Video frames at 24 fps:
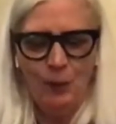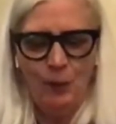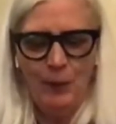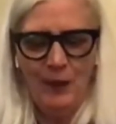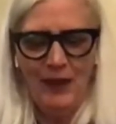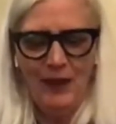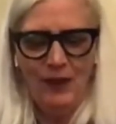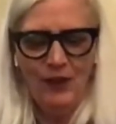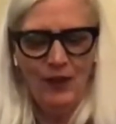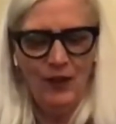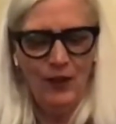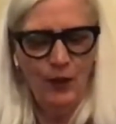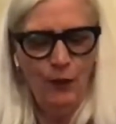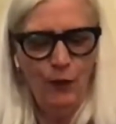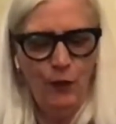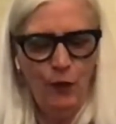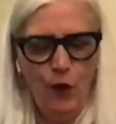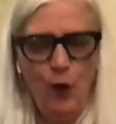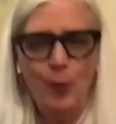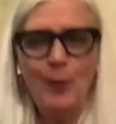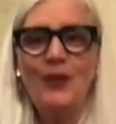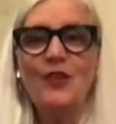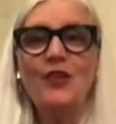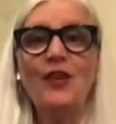It speaks
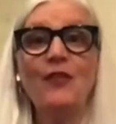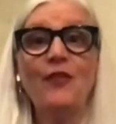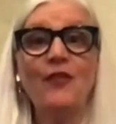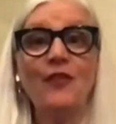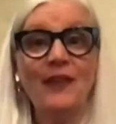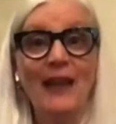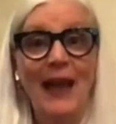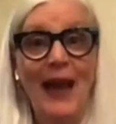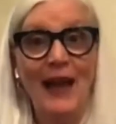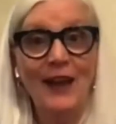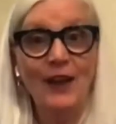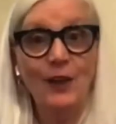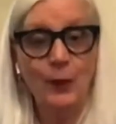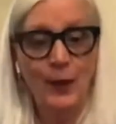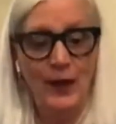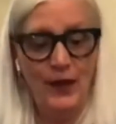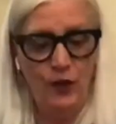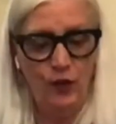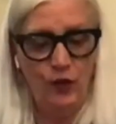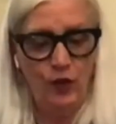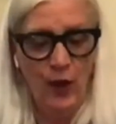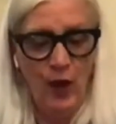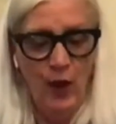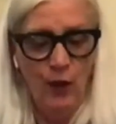in affirmative
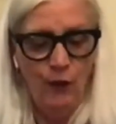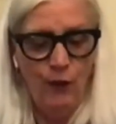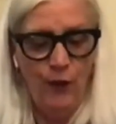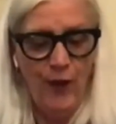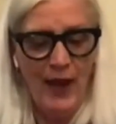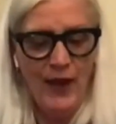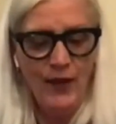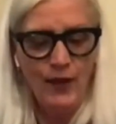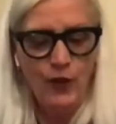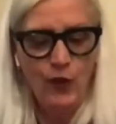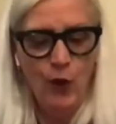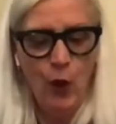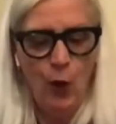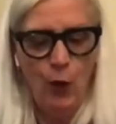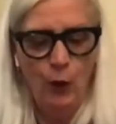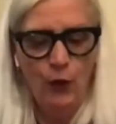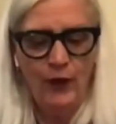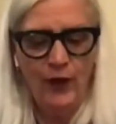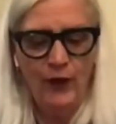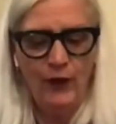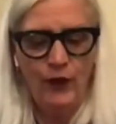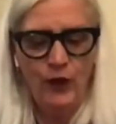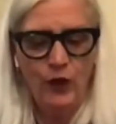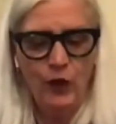language. Faith
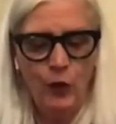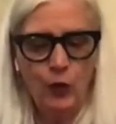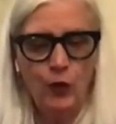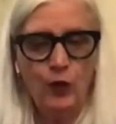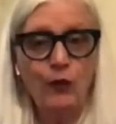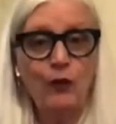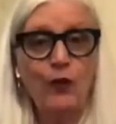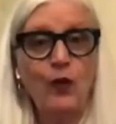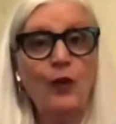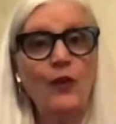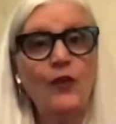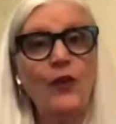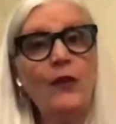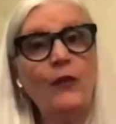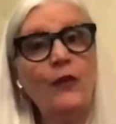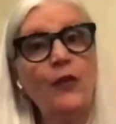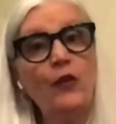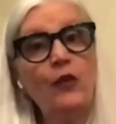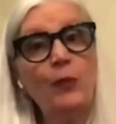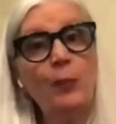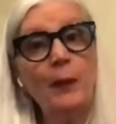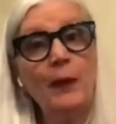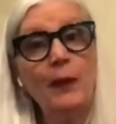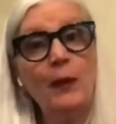knows that the
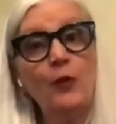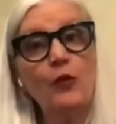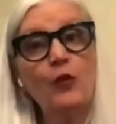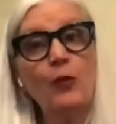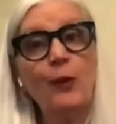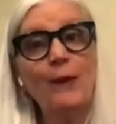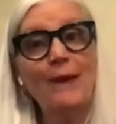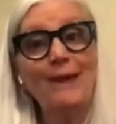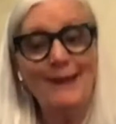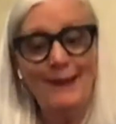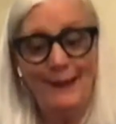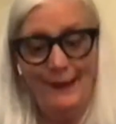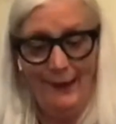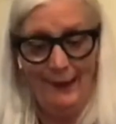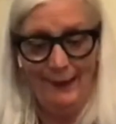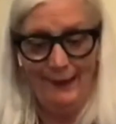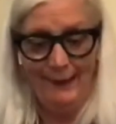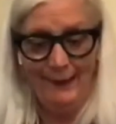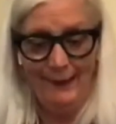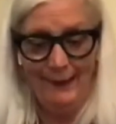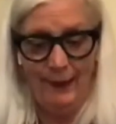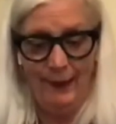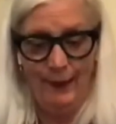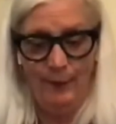universe is a spiritual
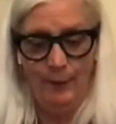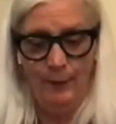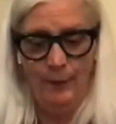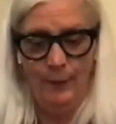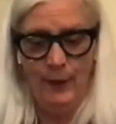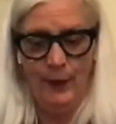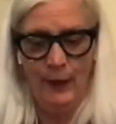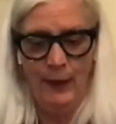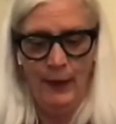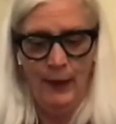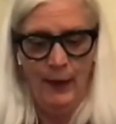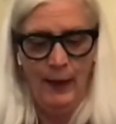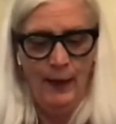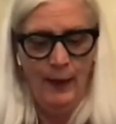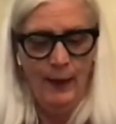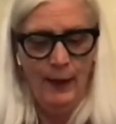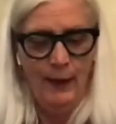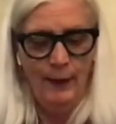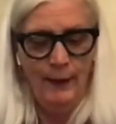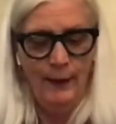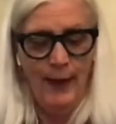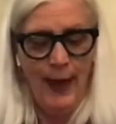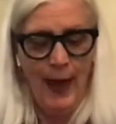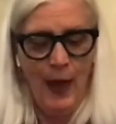system,
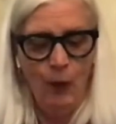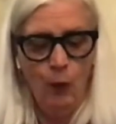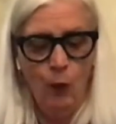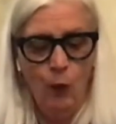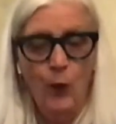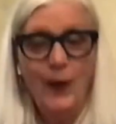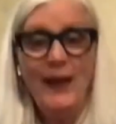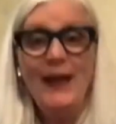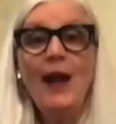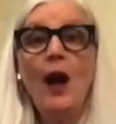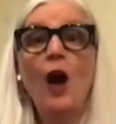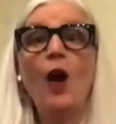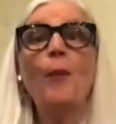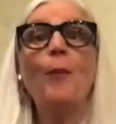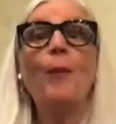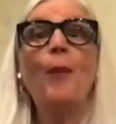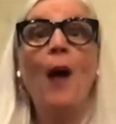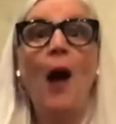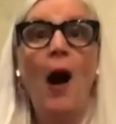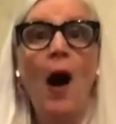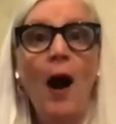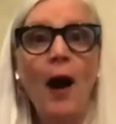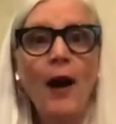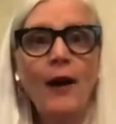that we
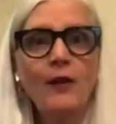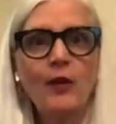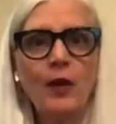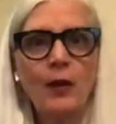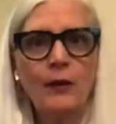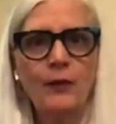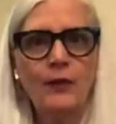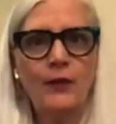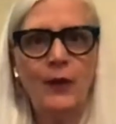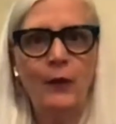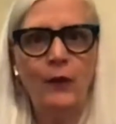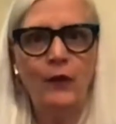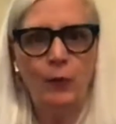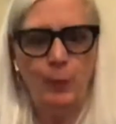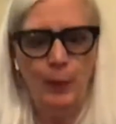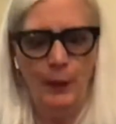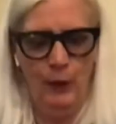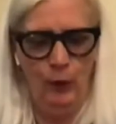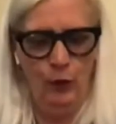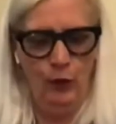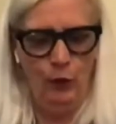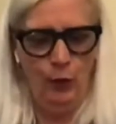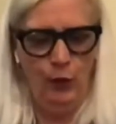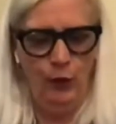are part of
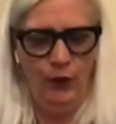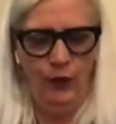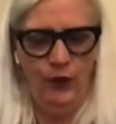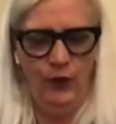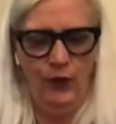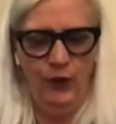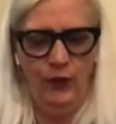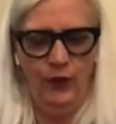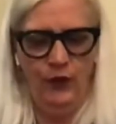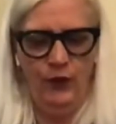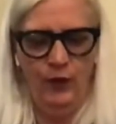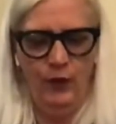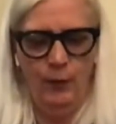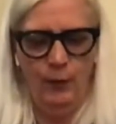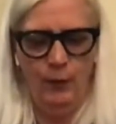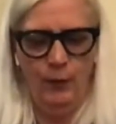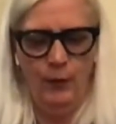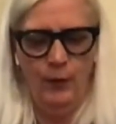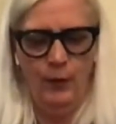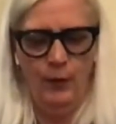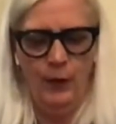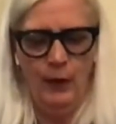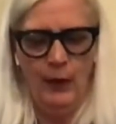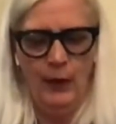this spiritual
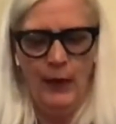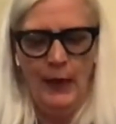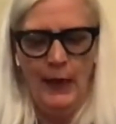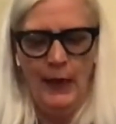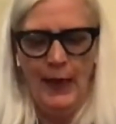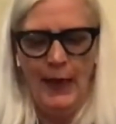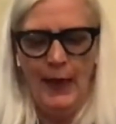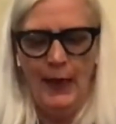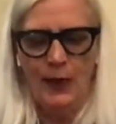system.